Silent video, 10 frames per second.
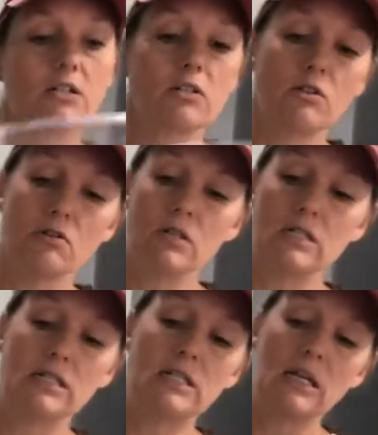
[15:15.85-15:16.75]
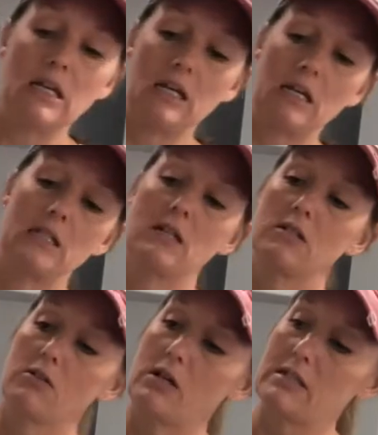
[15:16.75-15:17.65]
So you can see, it's
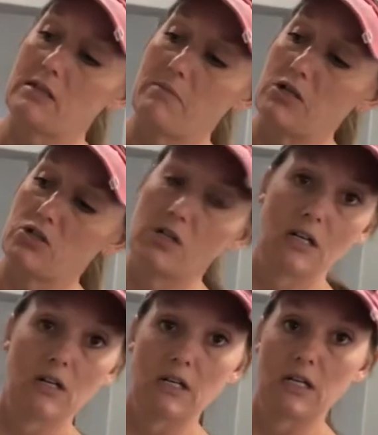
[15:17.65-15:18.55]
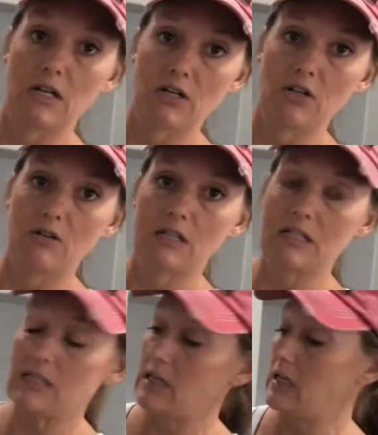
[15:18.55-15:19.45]
also got some measuring on here. You can
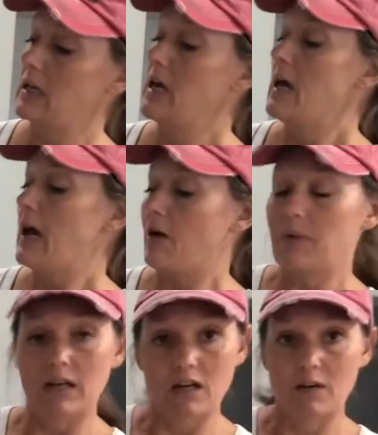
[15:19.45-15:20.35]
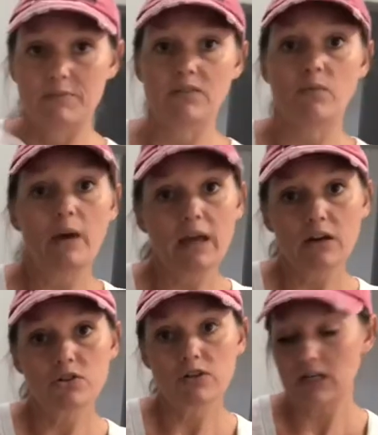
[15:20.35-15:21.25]
see how many cups of whey
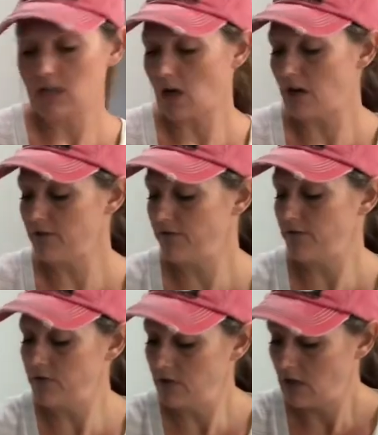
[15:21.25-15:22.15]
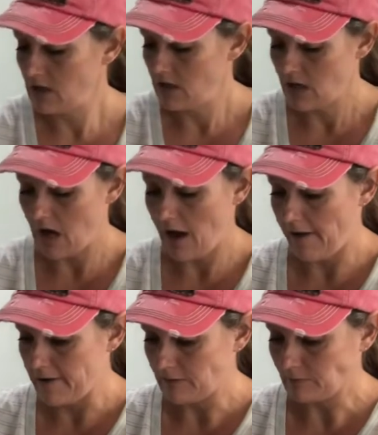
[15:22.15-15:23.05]
are drained off,
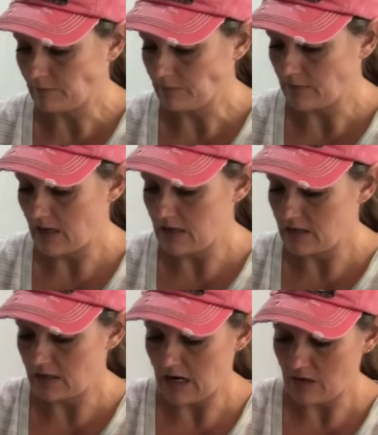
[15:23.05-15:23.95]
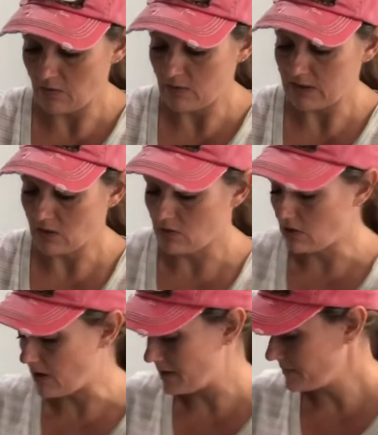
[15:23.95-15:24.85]
and kind of what's going
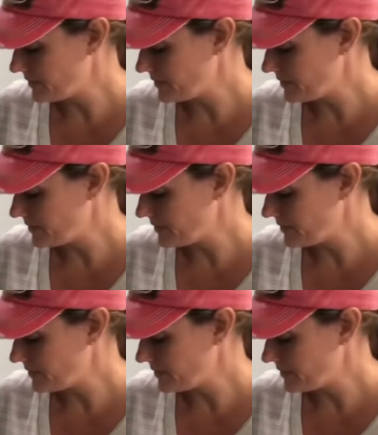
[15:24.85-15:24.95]
on.